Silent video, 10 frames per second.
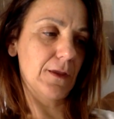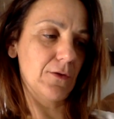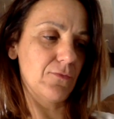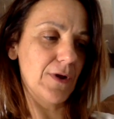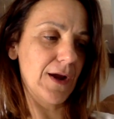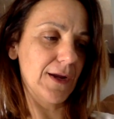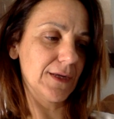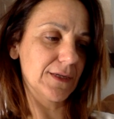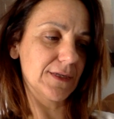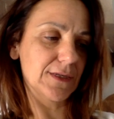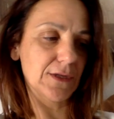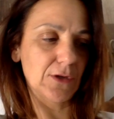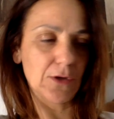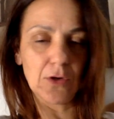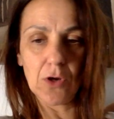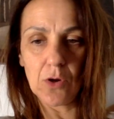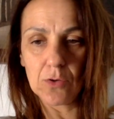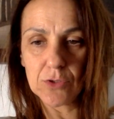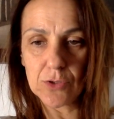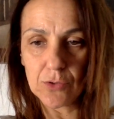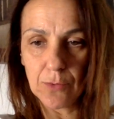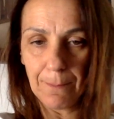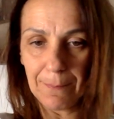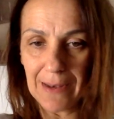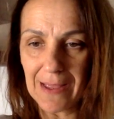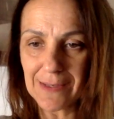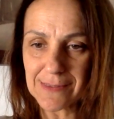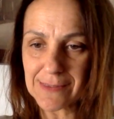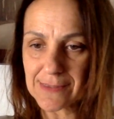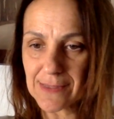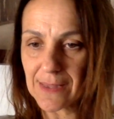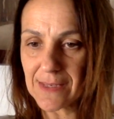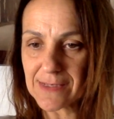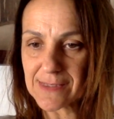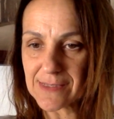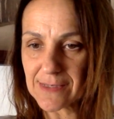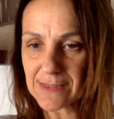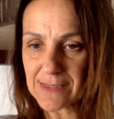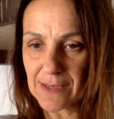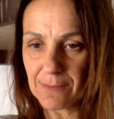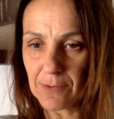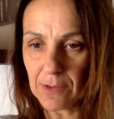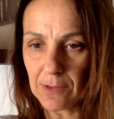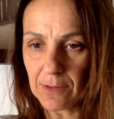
write, go to plus this symbol